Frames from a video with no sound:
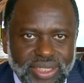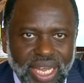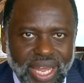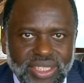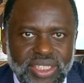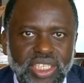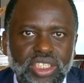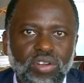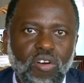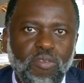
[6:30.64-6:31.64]
second
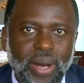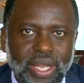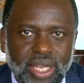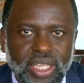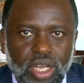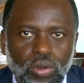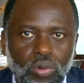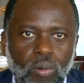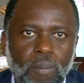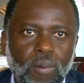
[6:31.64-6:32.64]
session of my reading
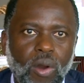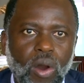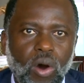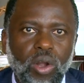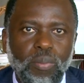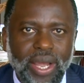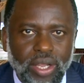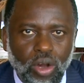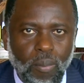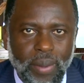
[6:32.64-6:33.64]
group on my
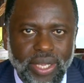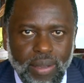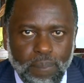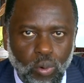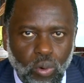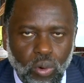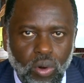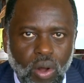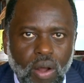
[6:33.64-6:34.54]
recommended book,